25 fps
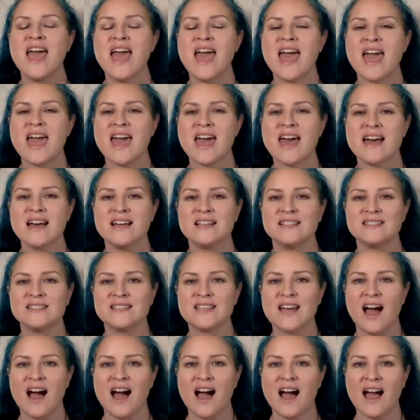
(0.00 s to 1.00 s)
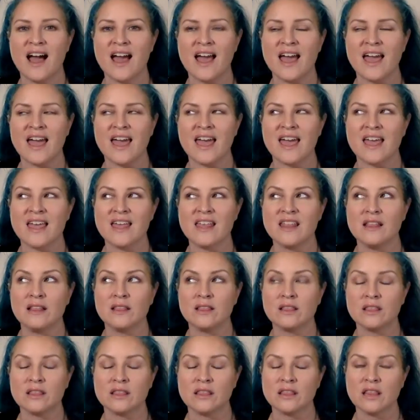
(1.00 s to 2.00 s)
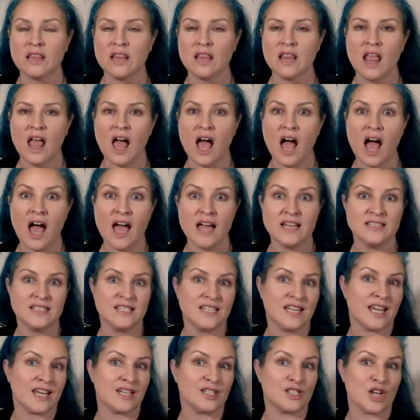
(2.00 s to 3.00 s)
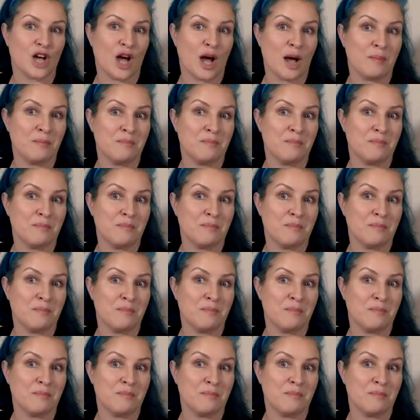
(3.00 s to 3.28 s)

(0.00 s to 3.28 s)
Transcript: and I lied to get a job.